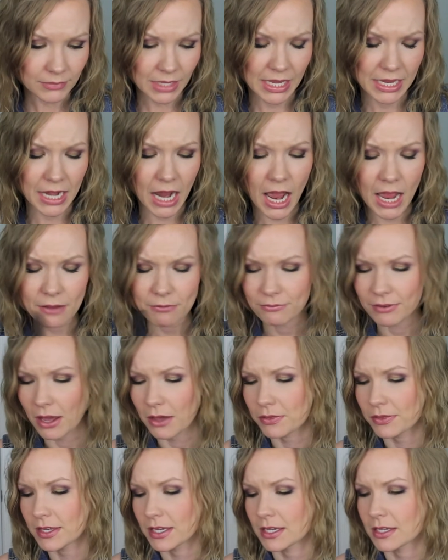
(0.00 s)
And I
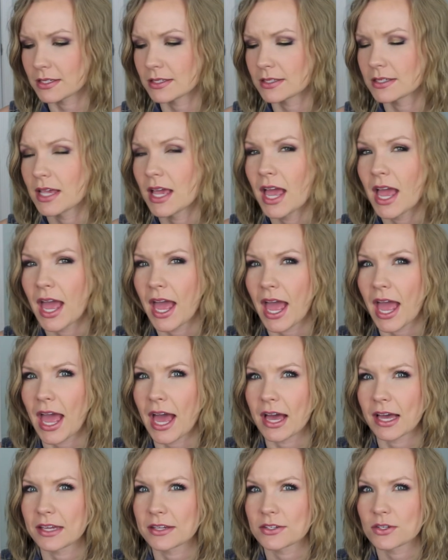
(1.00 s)
found this
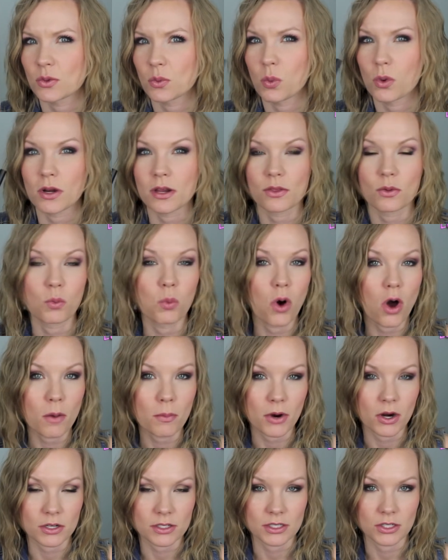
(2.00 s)
at one of the
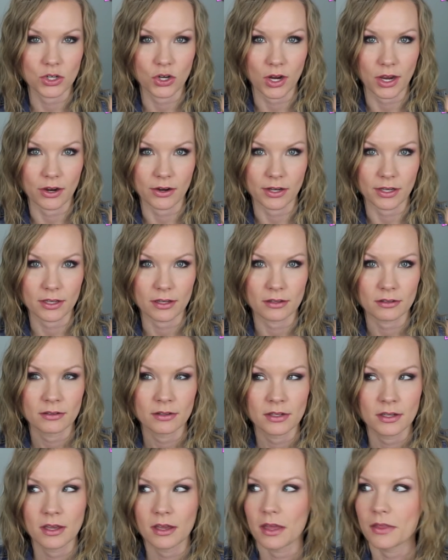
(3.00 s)
Walmarts in our area.
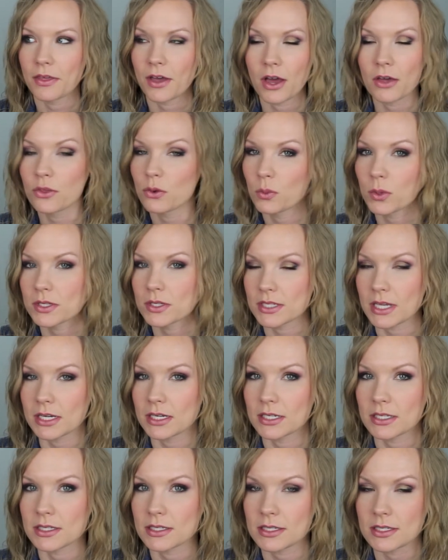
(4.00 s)
The other ones I
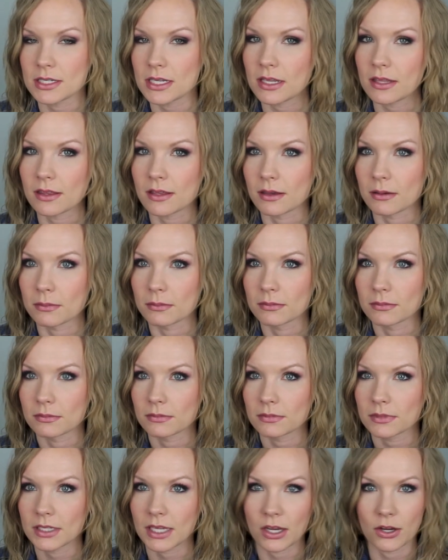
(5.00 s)
didn't see them
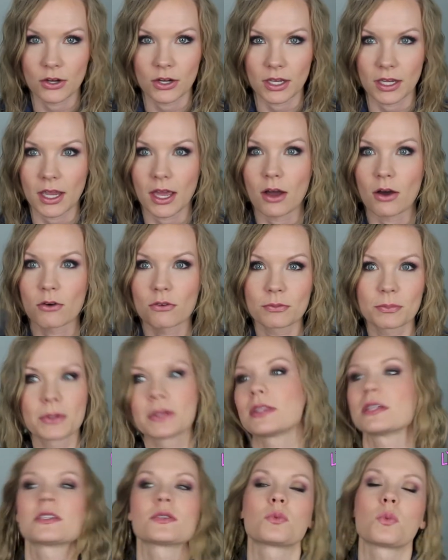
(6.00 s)
carrying e l f,
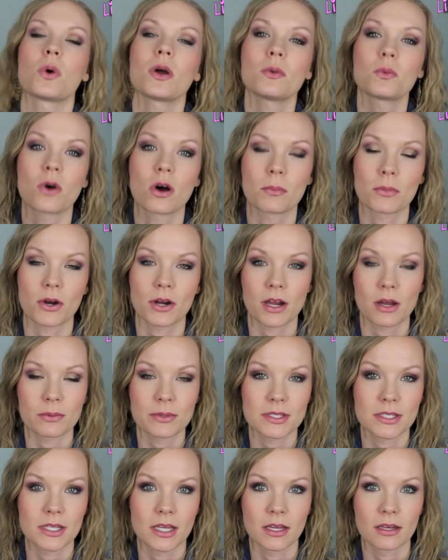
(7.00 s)
but this one Walmart I
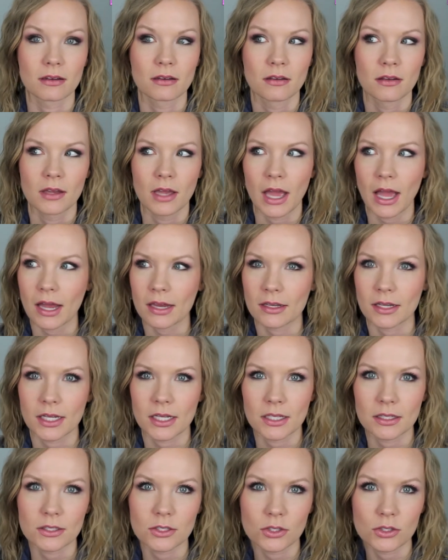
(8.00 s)
was in had like
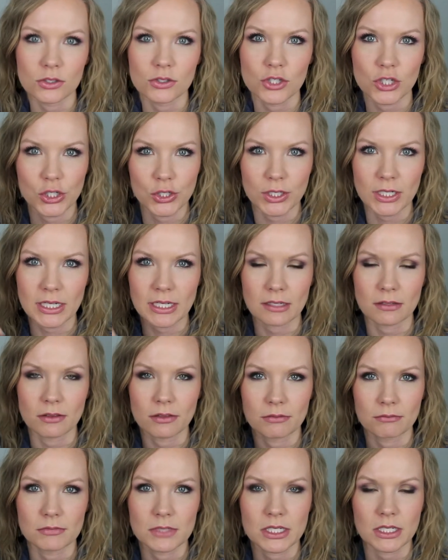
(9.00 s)
a little turny
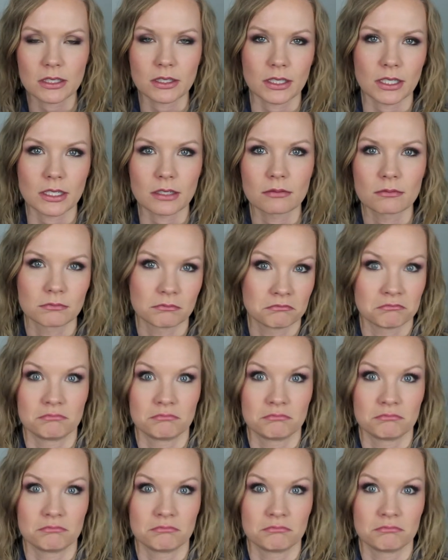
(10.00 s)
dealy,